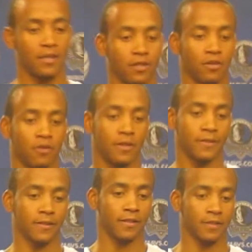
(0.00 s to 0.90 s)
So
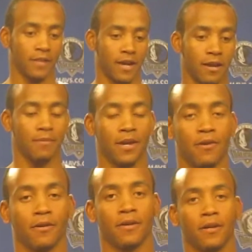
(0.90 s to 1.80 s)
it's staying
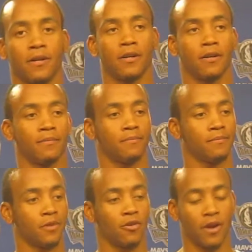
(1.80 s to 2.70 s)
here.
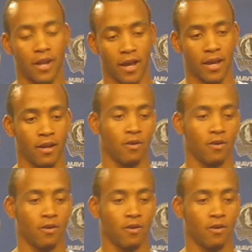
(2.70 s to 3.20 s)
Grade